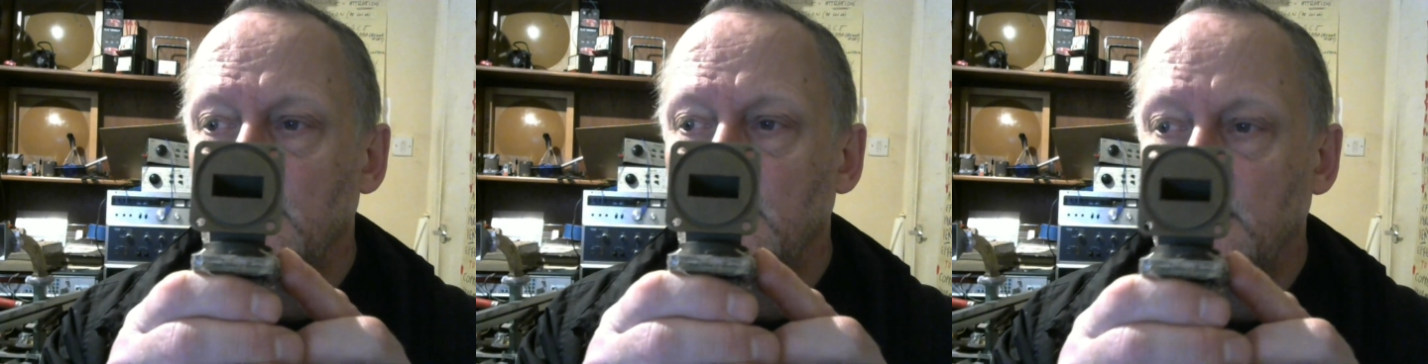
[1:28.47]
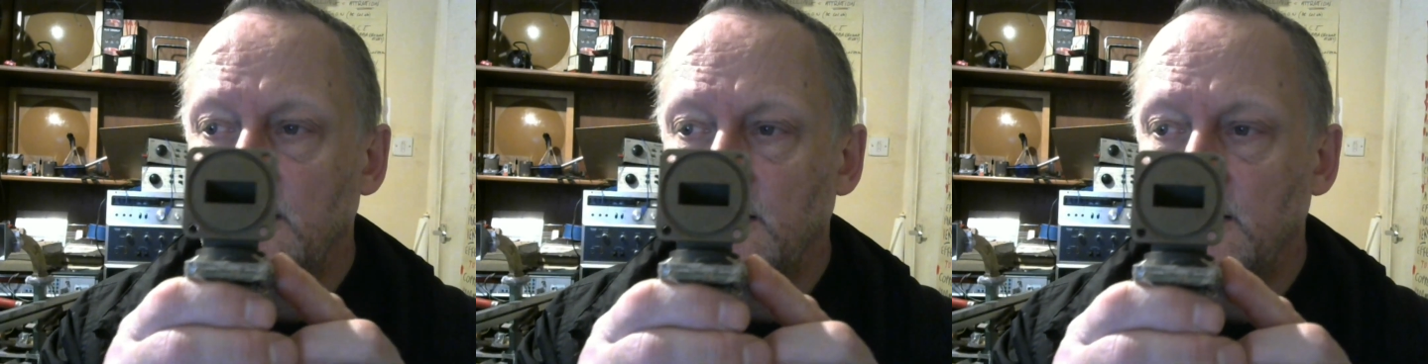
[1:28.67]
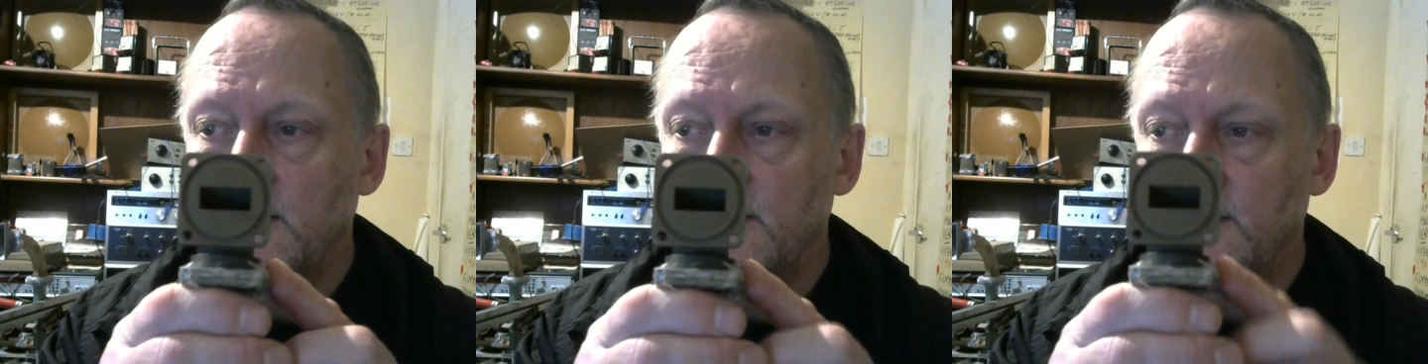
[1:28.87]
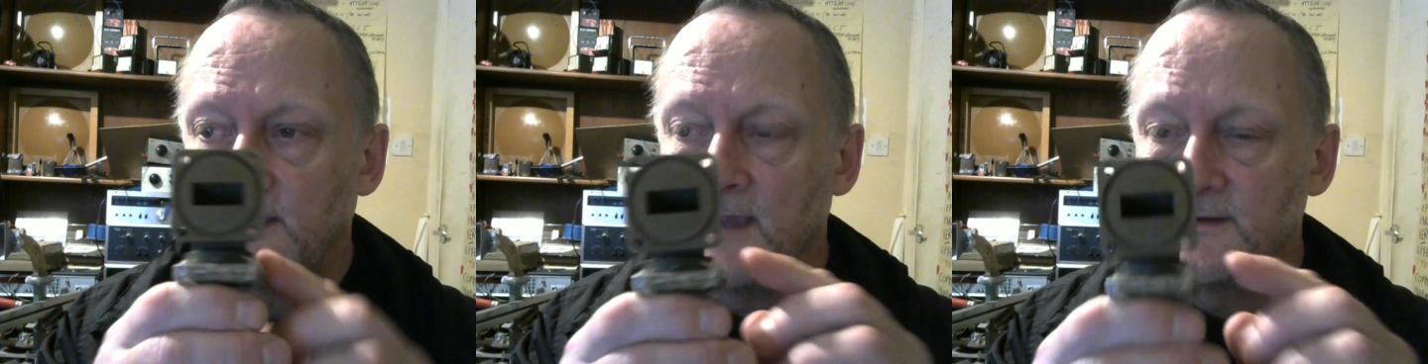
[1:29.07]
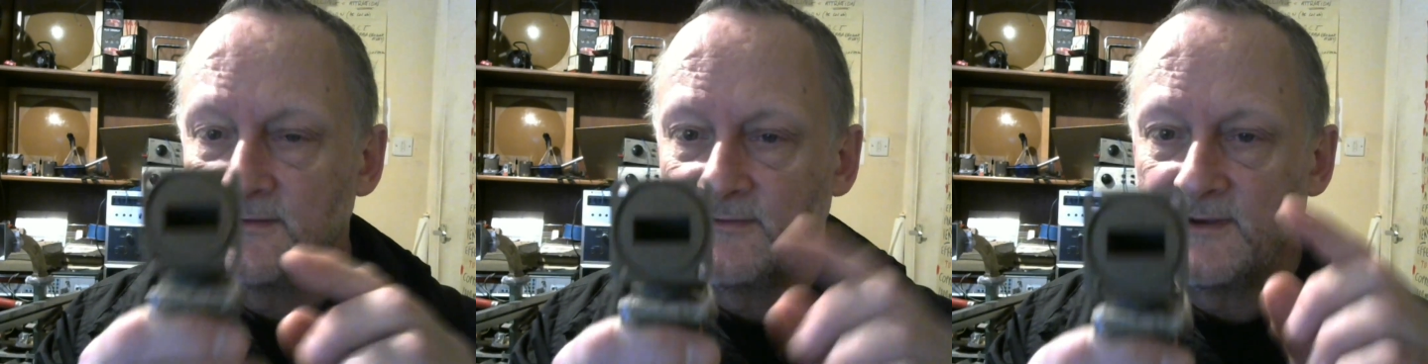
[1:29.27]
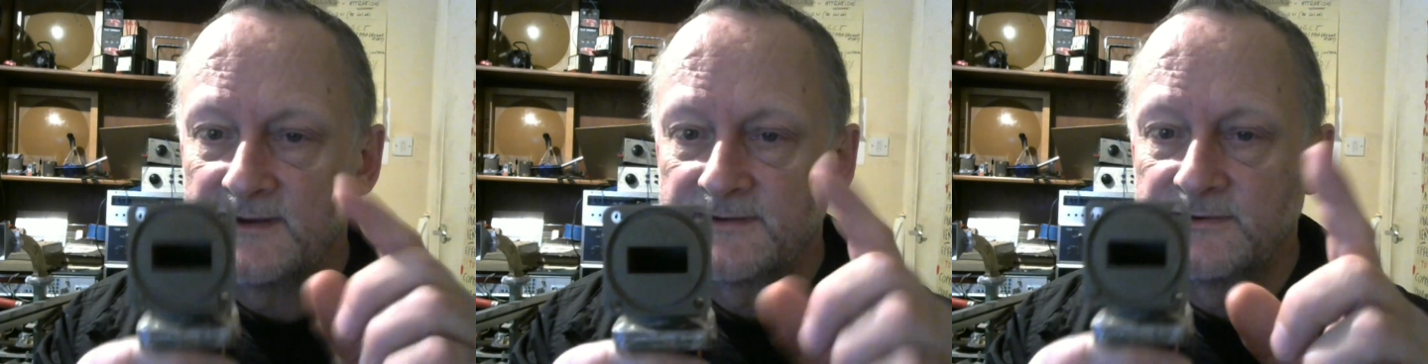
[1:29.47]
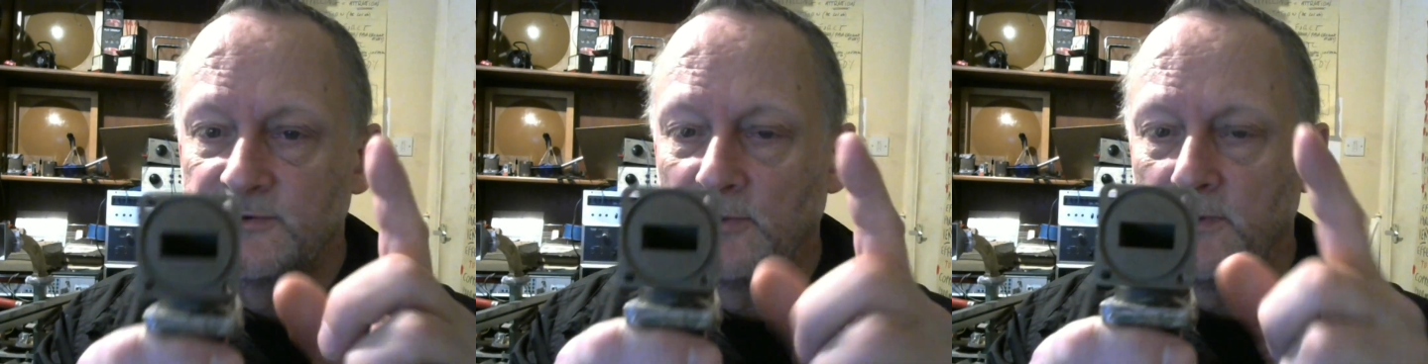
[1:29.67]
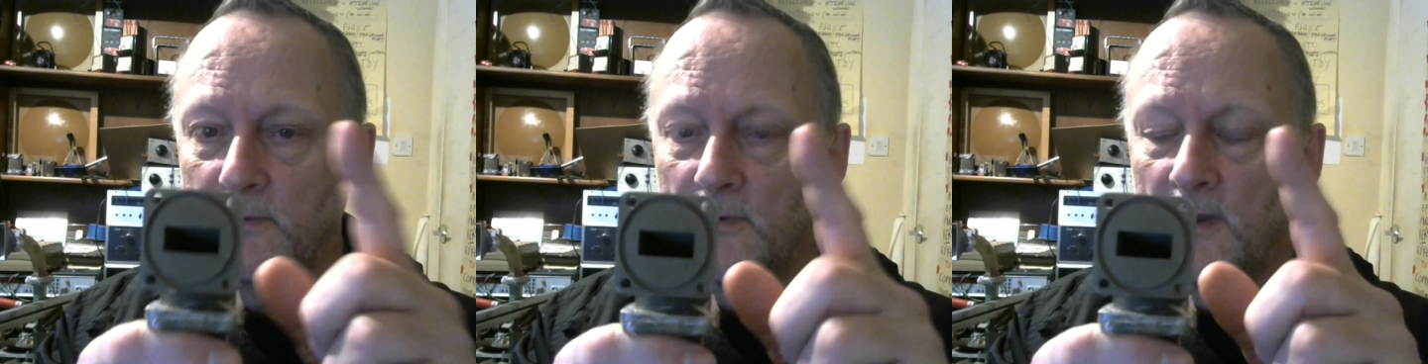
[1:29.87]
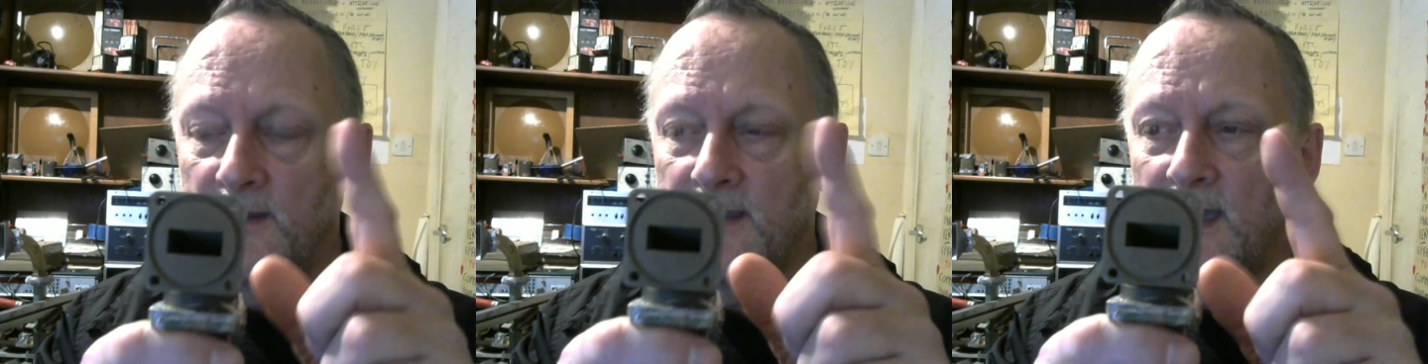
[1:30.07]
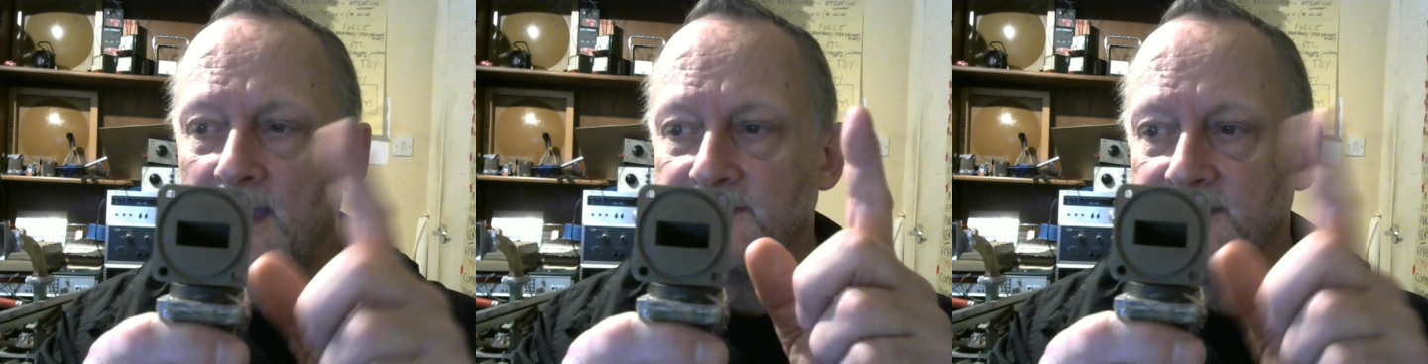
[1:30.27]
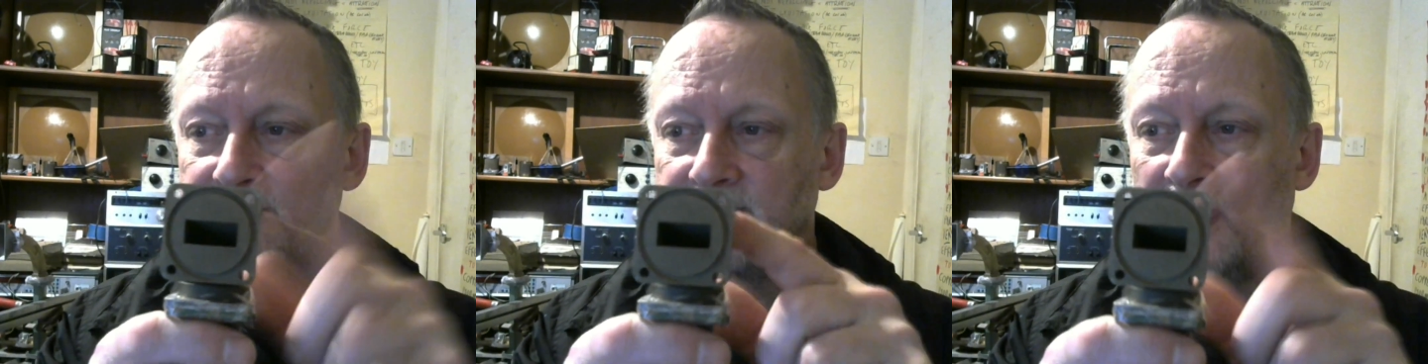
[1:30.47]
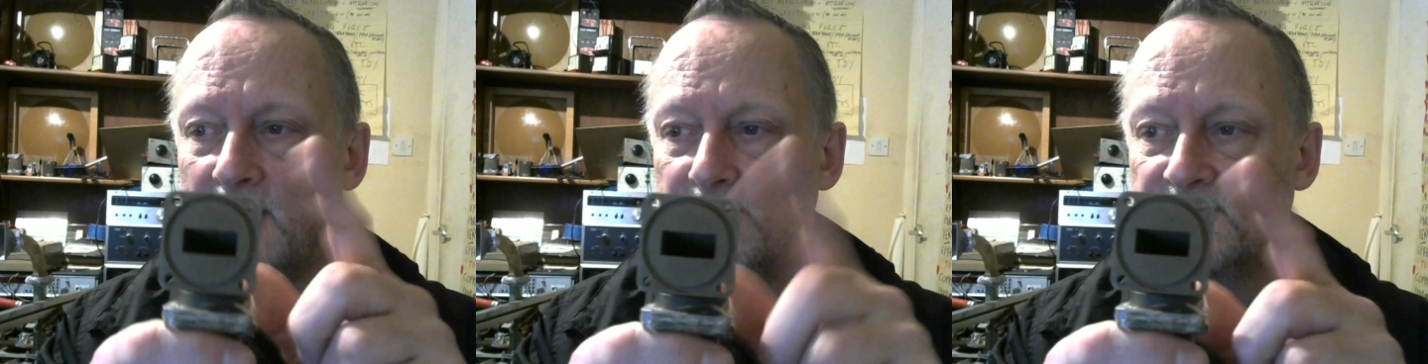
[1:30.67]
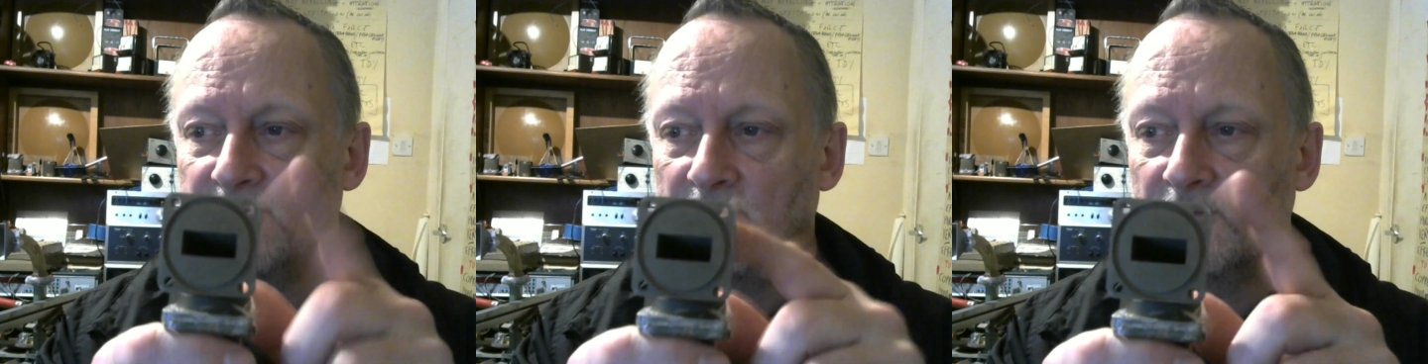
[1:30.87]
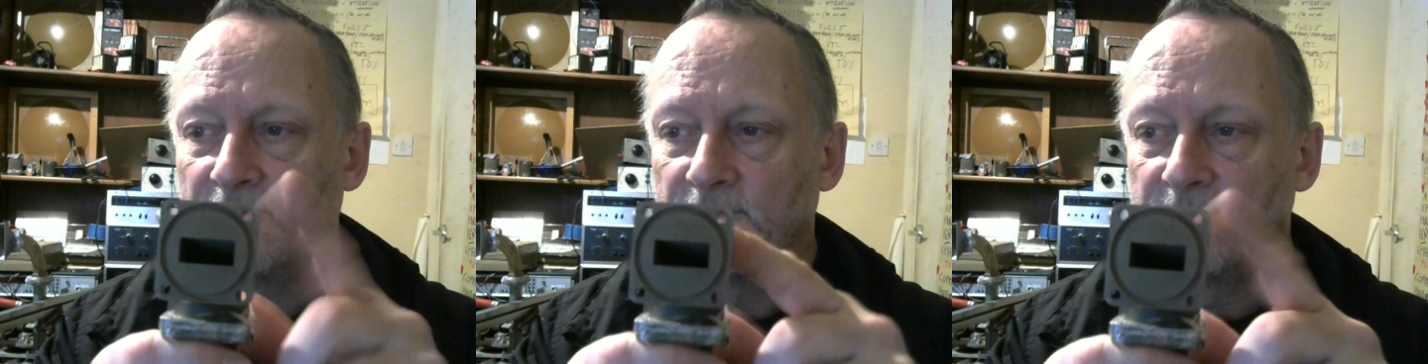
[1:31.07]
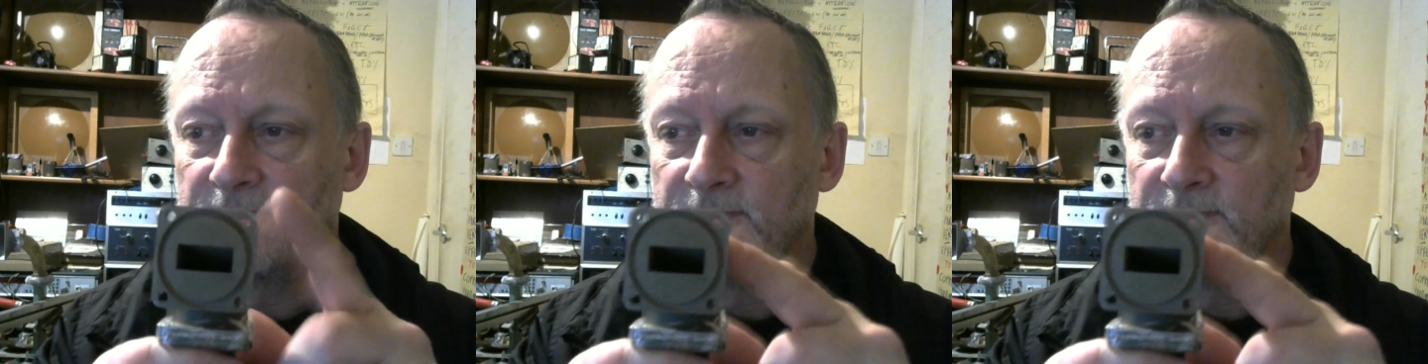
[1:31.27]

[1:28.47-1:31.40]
in the case of this WR90 type stuff,